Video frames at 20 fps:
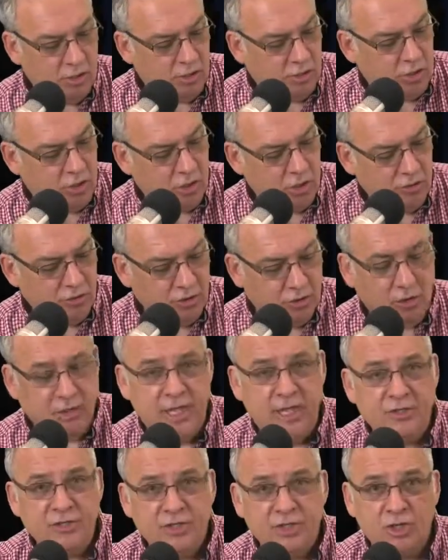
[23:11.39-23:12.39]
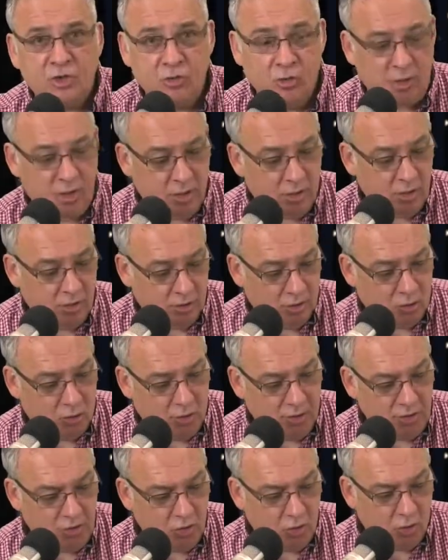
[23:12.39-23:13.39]
turn the lens to where the
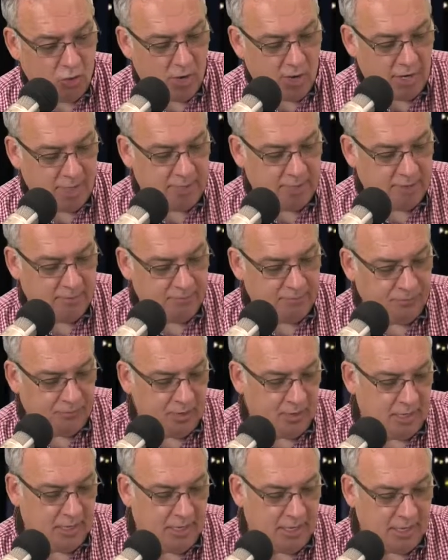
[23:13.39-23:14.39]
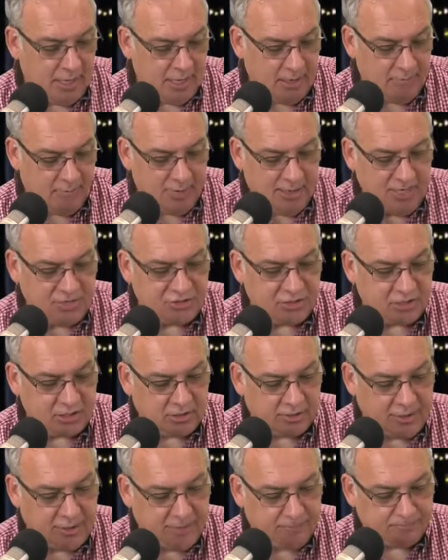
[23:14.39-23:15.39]
one you want, and
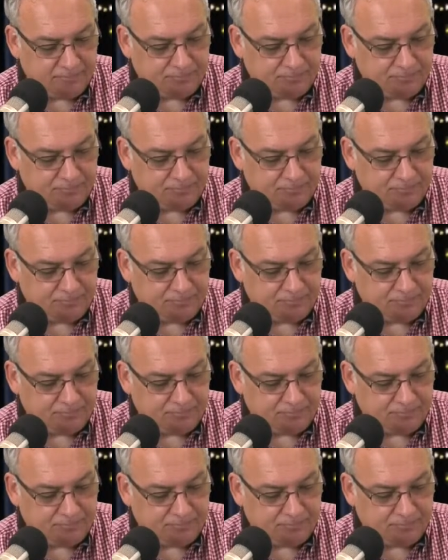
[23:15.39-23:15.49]
basically